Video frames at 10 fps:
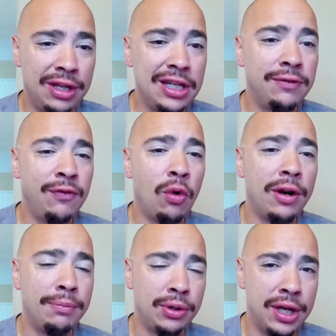These four
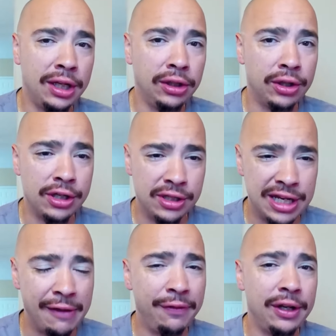in particular is
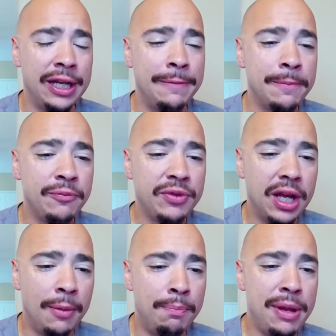definitely
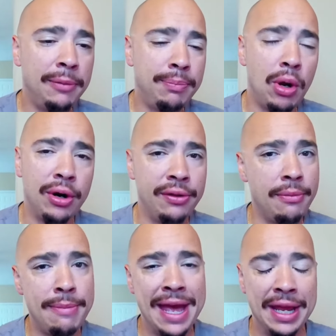a big part of the
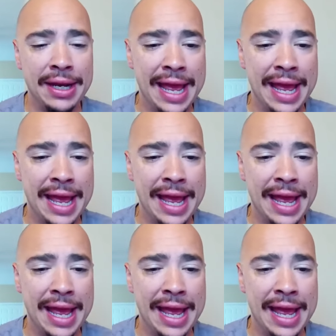meta.